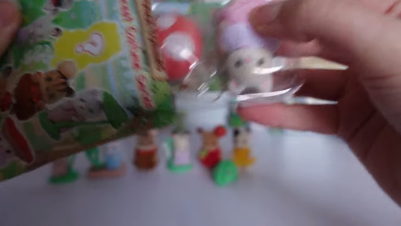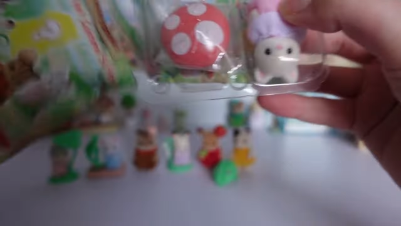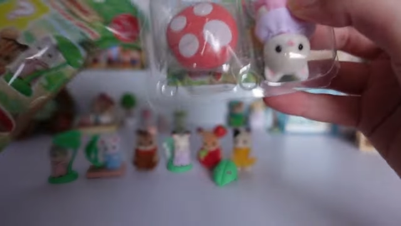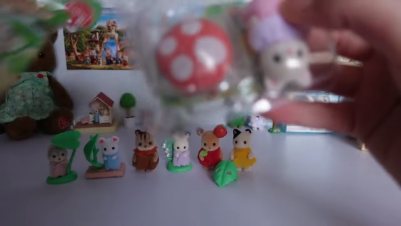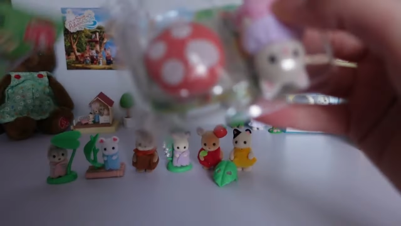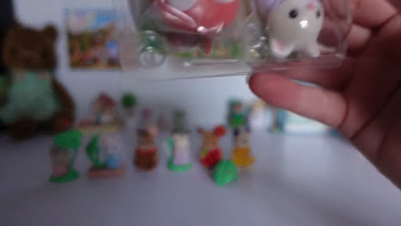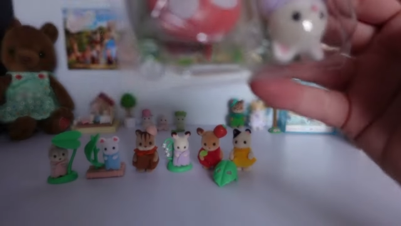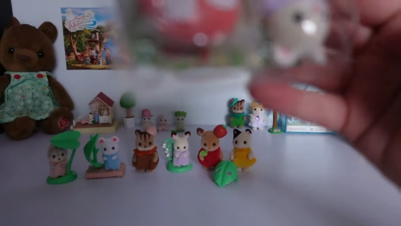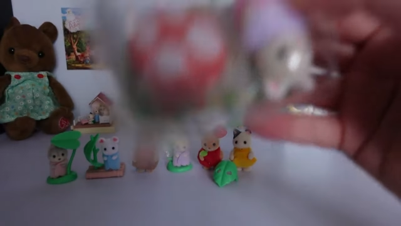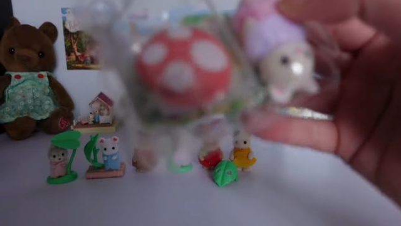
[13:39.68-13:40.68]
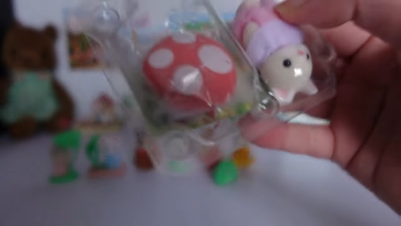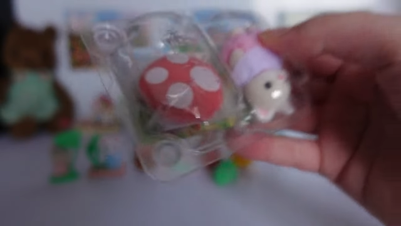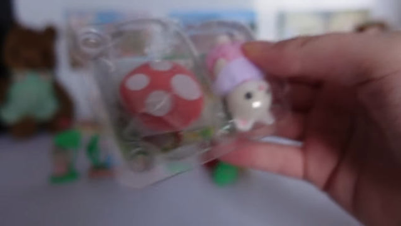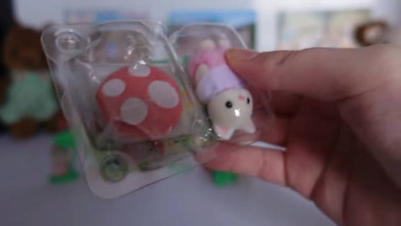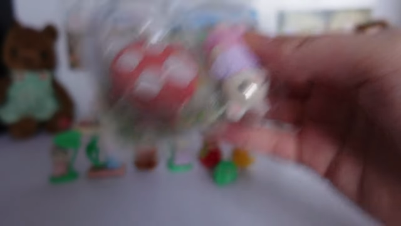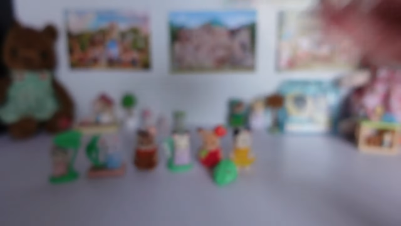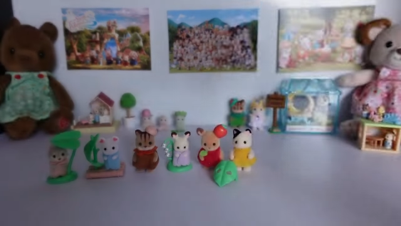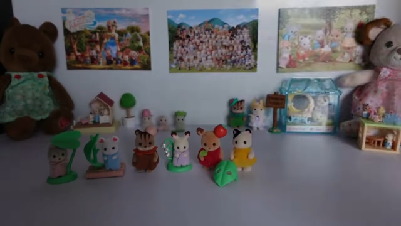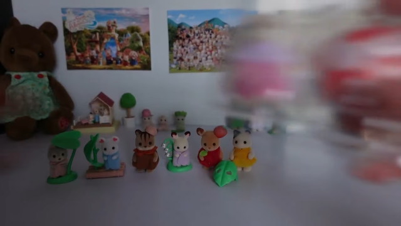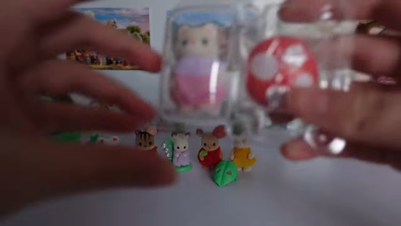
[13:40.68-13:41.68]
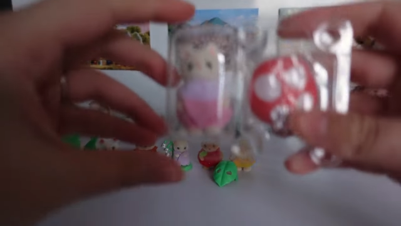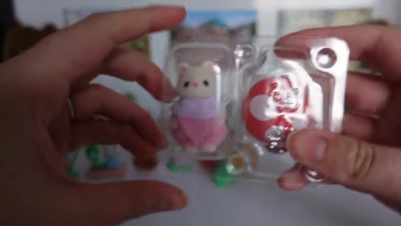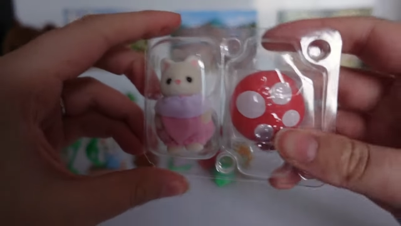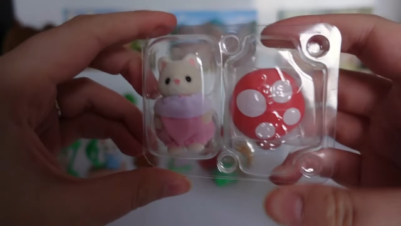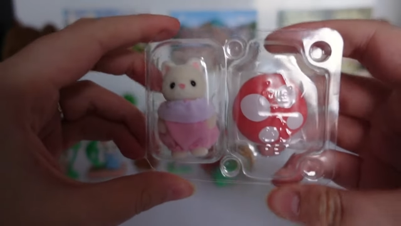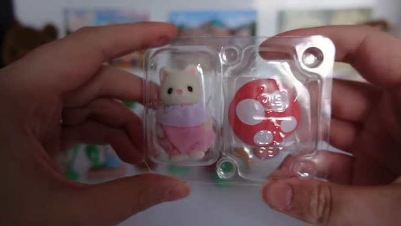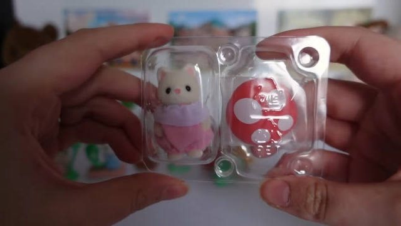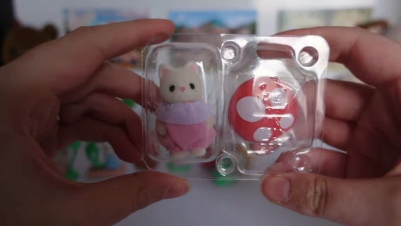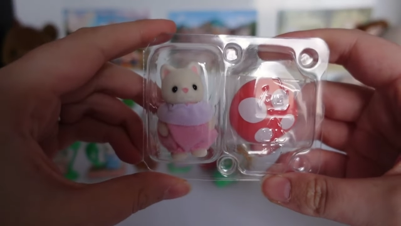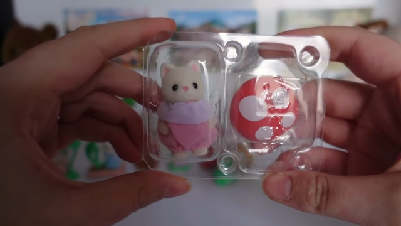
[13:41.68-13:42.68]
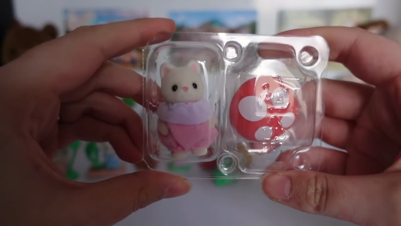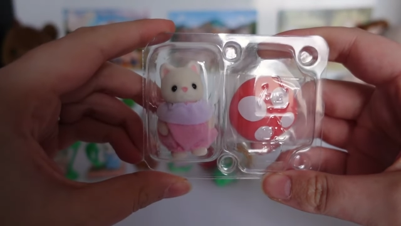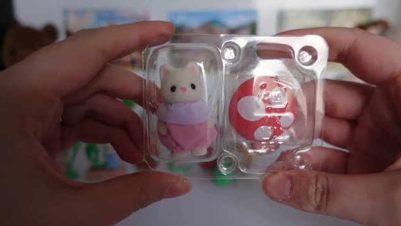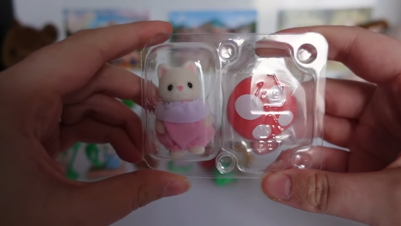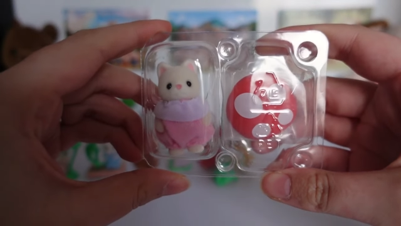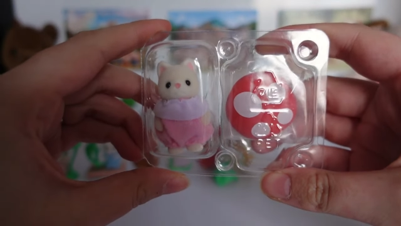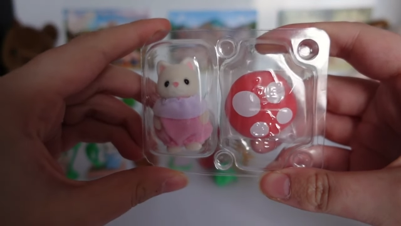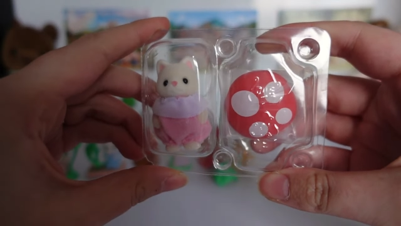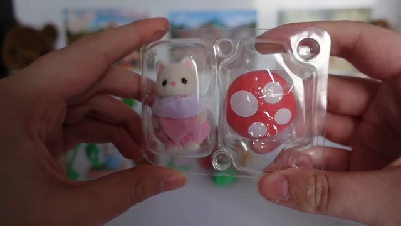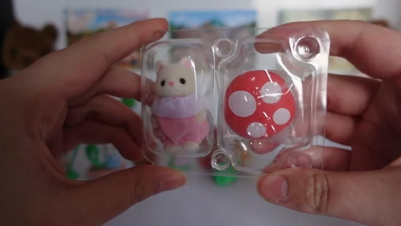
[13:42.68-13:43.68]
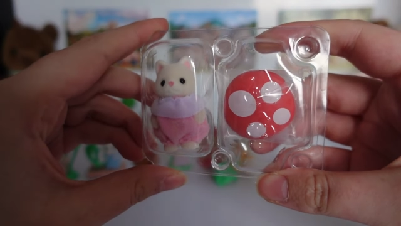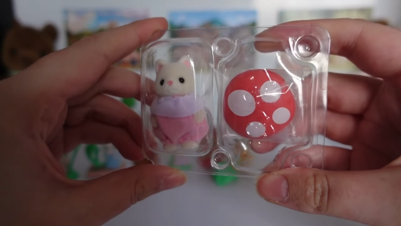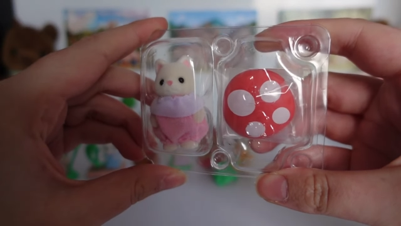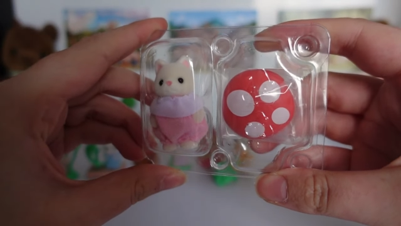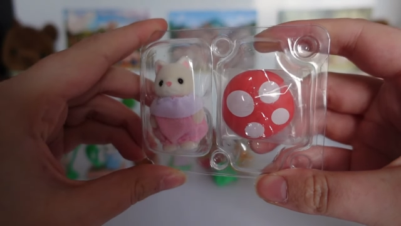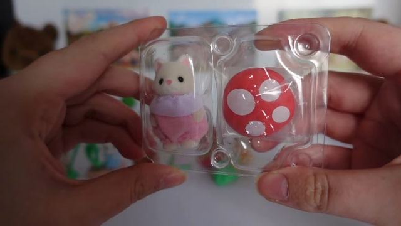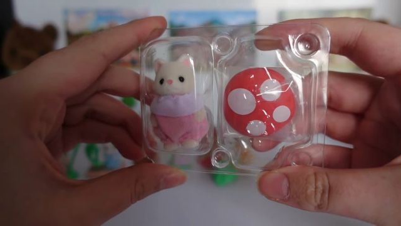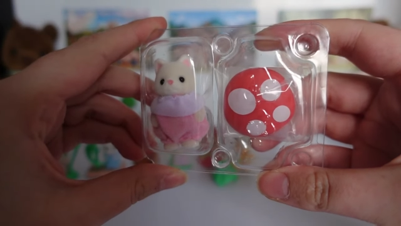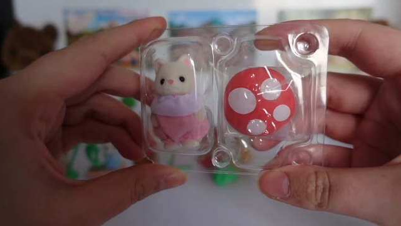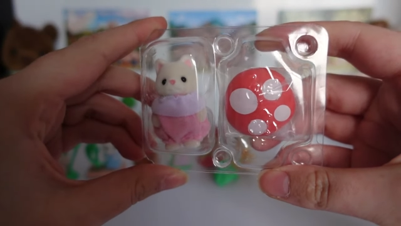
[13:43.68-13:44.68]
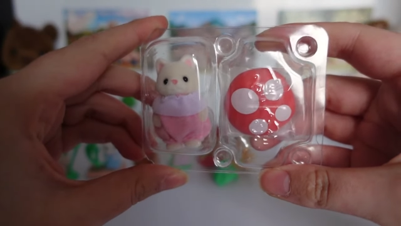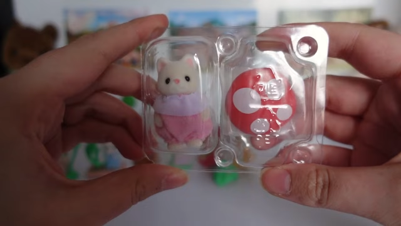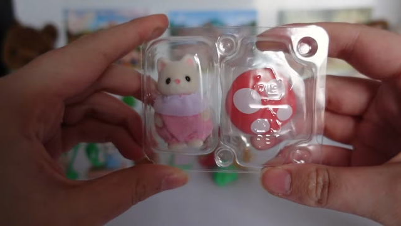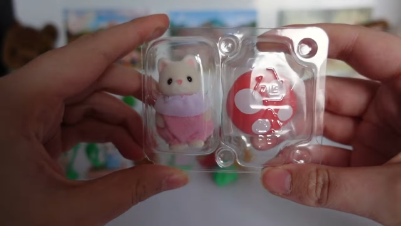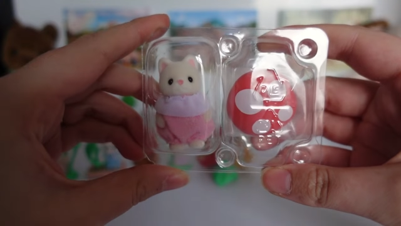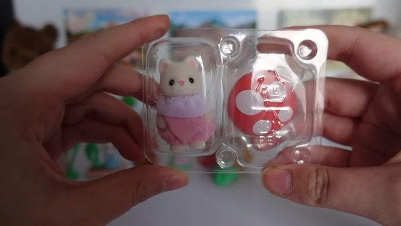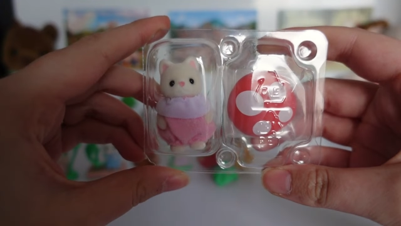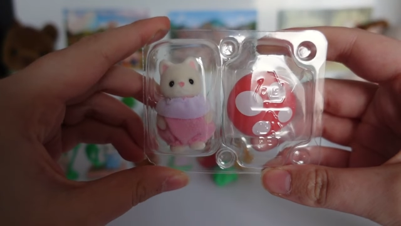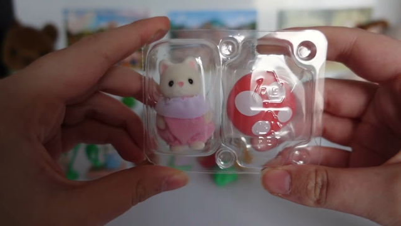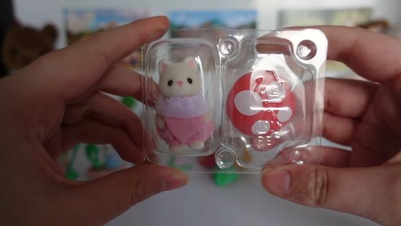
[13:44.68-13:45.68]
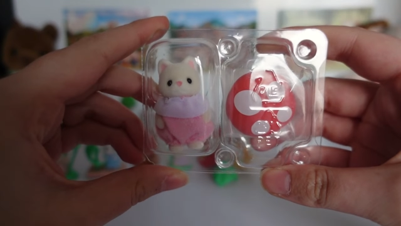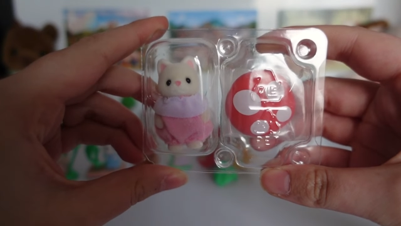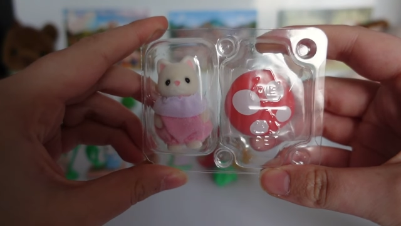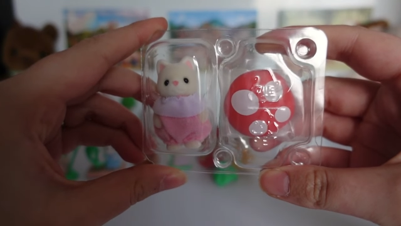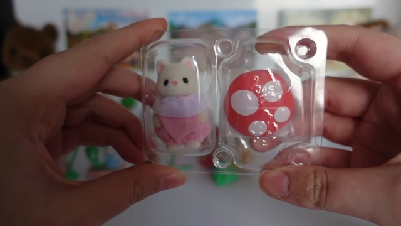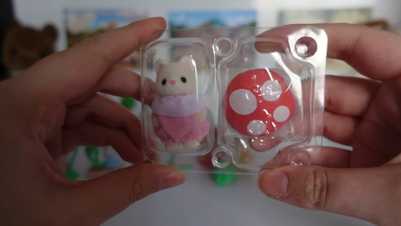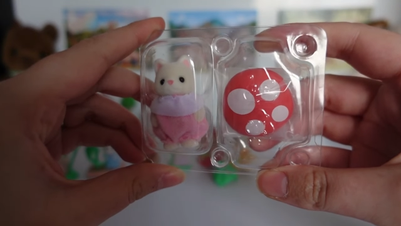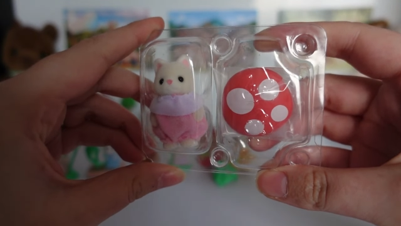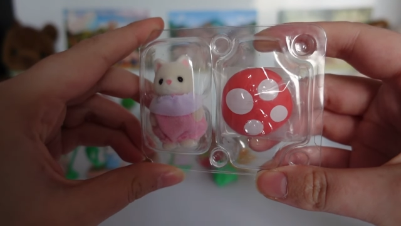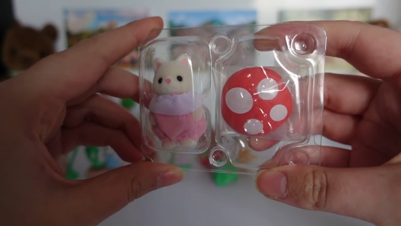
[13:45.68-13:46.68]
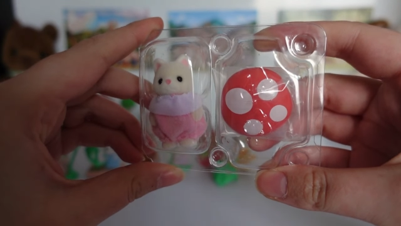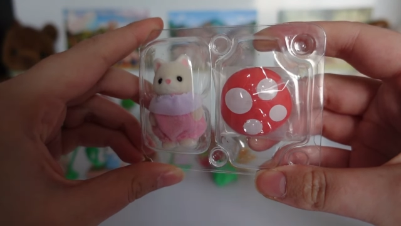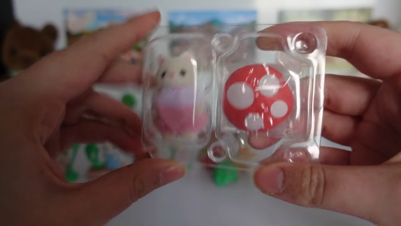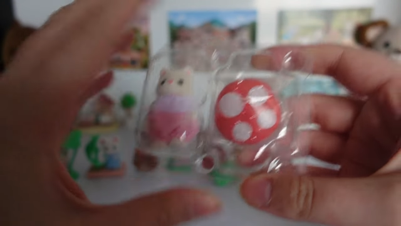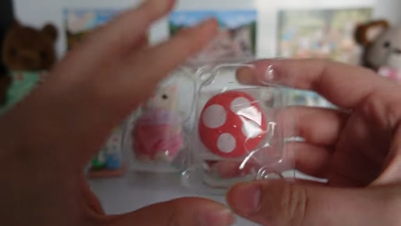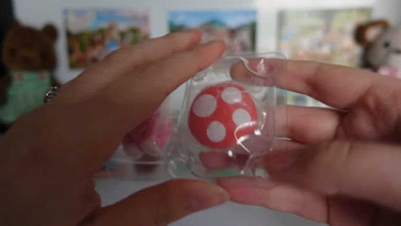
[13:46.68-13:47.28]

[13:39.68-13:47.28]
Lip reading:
Nobody's mouth can be seen.